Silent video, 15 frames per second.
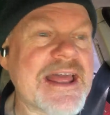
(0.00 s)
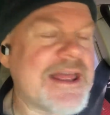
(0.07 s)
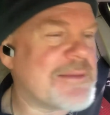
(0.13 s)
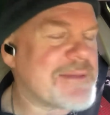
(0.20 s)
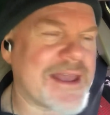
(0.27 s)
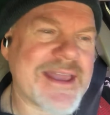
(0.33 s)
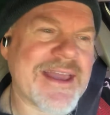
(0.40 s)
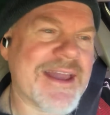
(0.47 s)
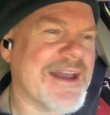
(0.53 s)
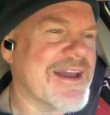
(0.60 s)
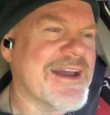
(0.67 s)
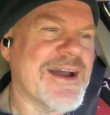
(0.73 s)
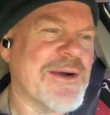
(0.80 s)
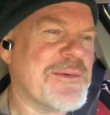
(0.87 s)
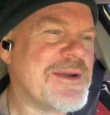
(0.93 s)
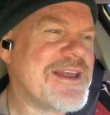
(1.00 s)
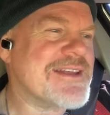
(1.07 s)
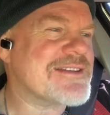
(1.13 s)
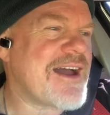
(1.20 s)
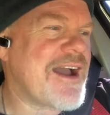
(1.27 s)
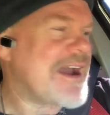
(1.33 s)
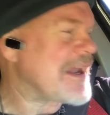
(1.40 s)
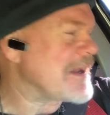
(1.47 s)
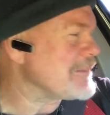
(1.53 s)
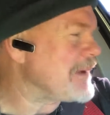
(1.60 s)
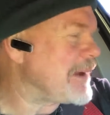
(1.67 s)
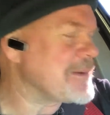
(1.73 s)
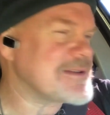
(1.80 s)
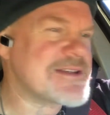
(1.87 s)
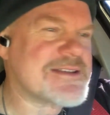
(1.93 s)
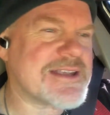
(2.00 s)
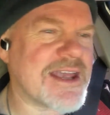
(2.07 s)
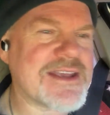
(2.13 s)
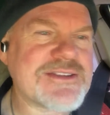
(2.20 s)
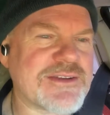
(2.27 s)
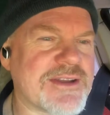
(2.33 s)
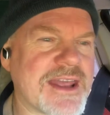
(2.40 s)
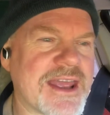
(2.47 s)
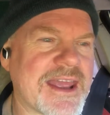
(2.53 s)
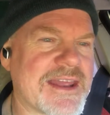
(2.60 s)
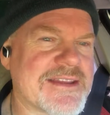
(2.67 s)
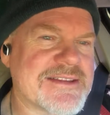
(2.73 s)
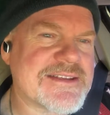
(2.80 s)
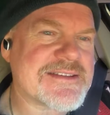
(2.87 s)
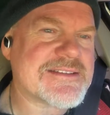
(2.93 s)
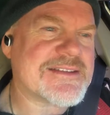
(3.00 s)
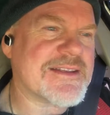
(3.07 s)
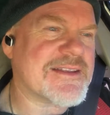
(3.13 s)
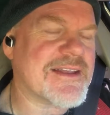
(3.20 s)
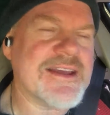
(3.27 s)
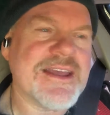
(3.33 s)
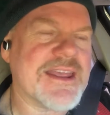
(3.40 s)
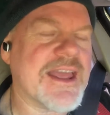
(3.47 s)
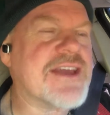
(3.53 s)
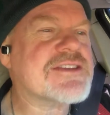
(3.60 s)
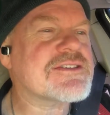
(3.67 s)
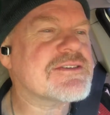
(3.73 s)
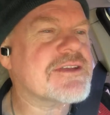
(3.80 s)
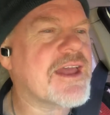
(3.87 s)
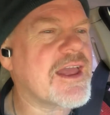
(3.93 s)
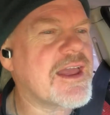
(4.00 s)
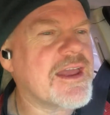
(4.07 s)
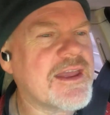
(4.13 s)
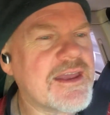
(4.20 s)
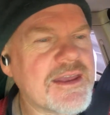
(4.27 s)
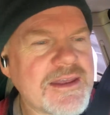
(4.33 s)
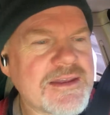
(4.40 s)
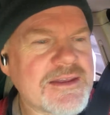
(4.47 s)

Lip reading: I'm like, what are you talking about? It was just yesterday. Yesterday.